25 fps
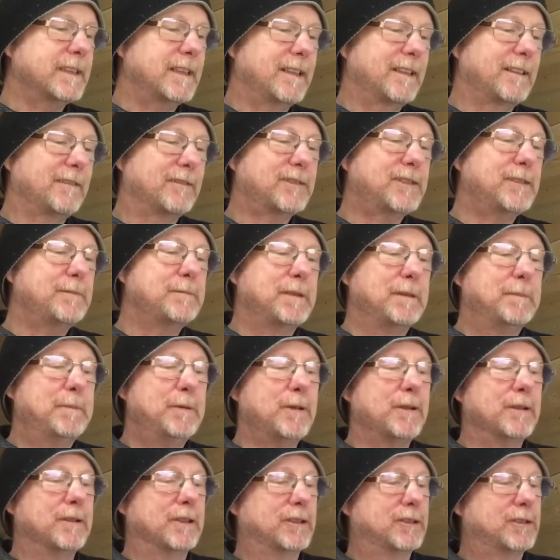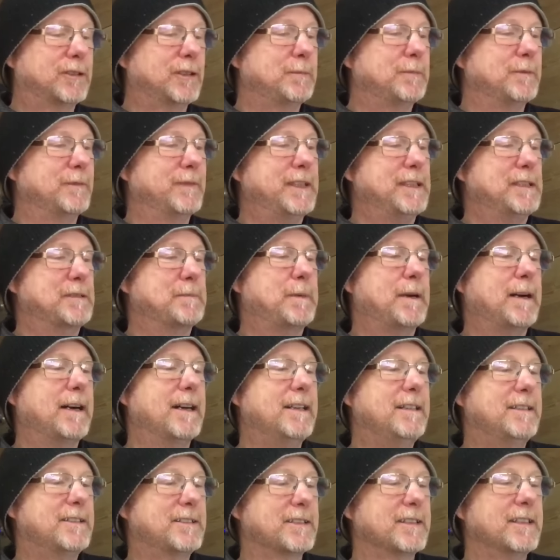And I've simply put on the top of each
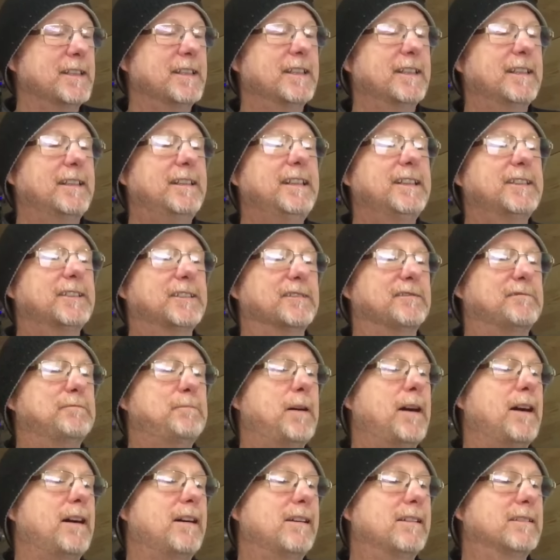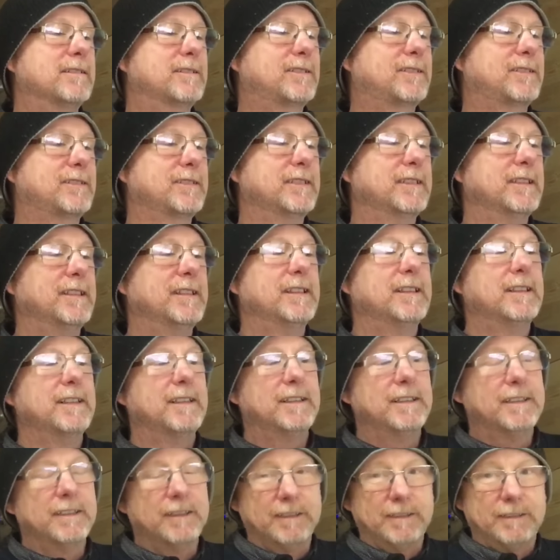page list of parts,
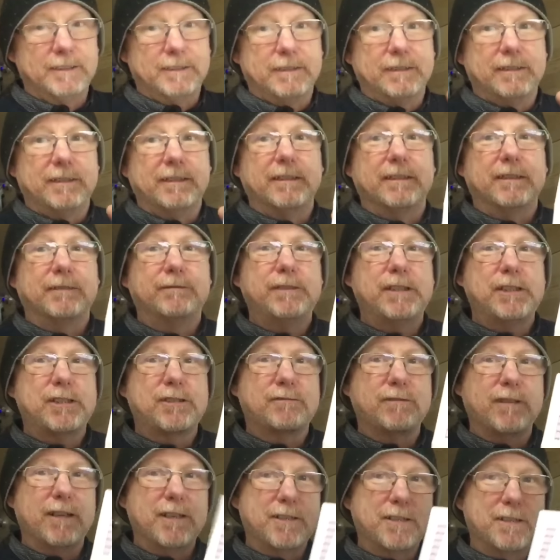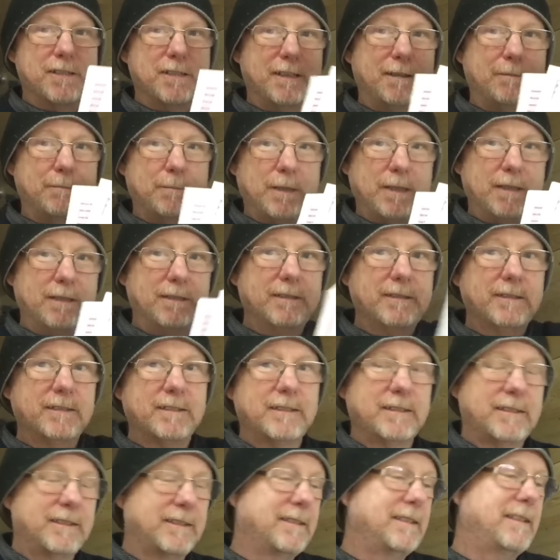the registration number
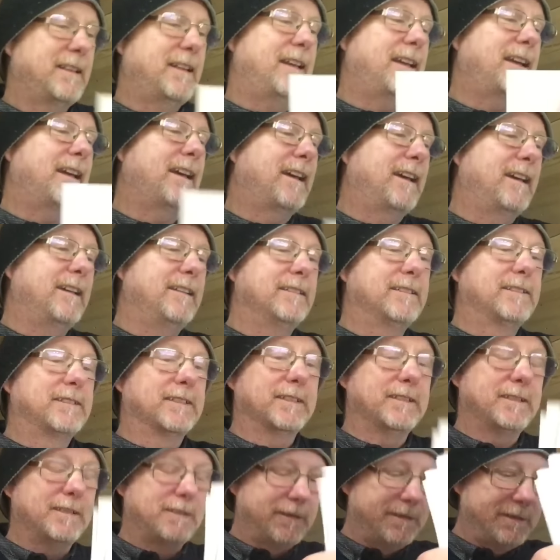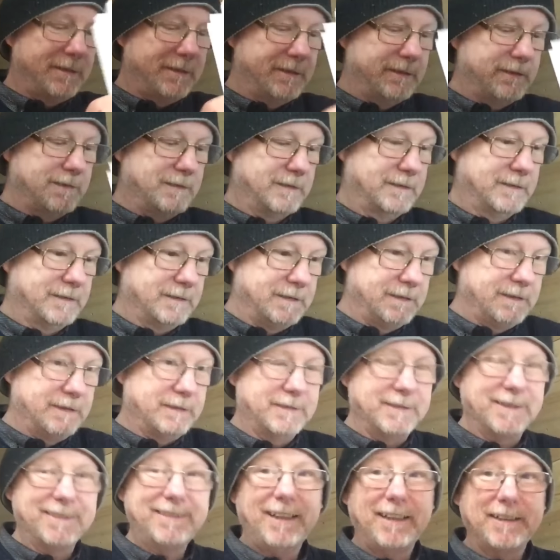and
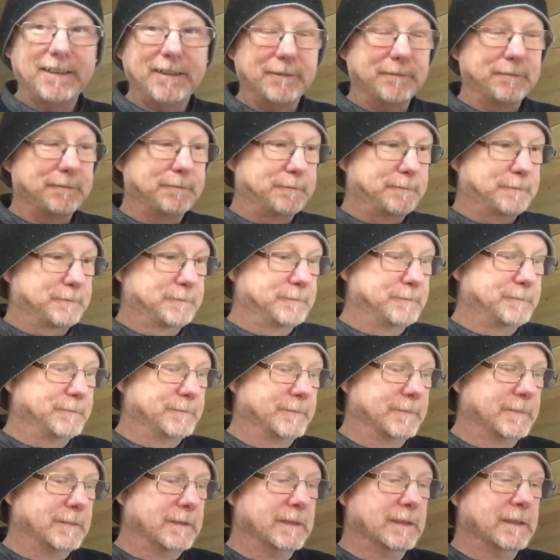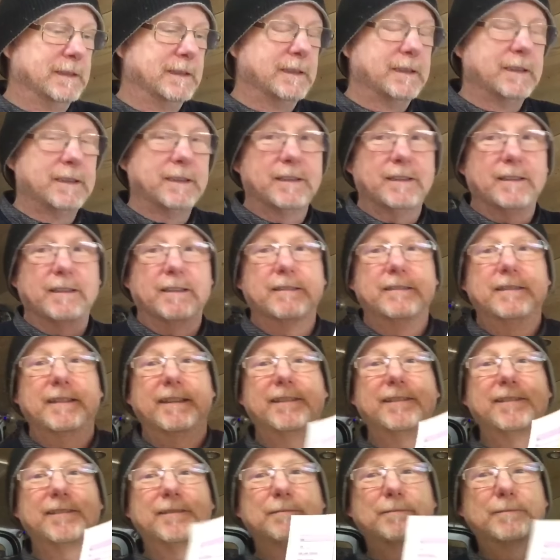the date, and
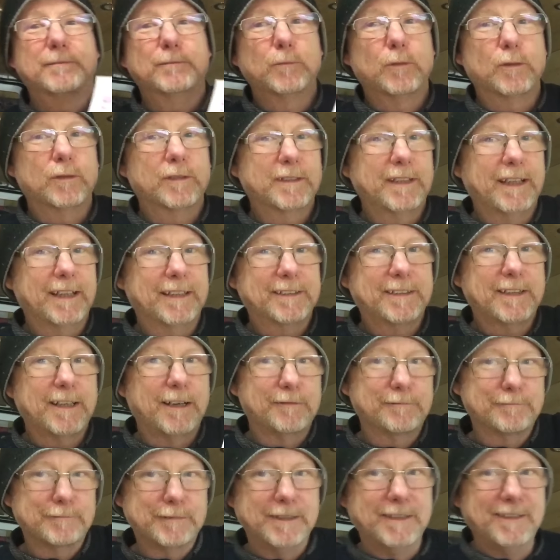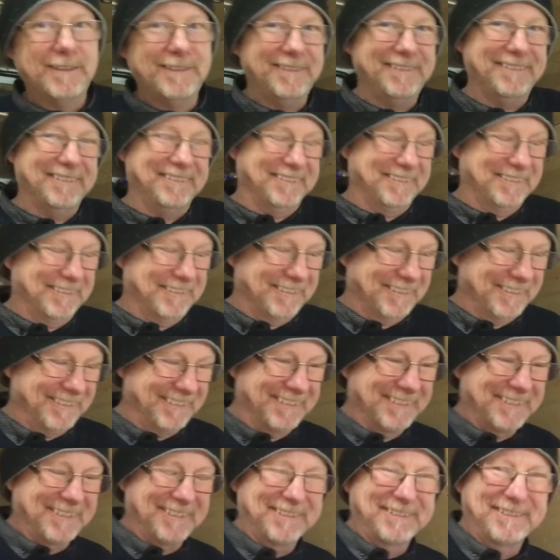that's what that's covering.
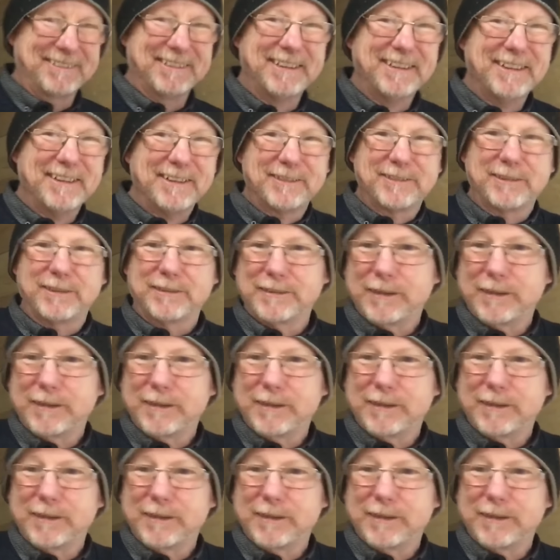So I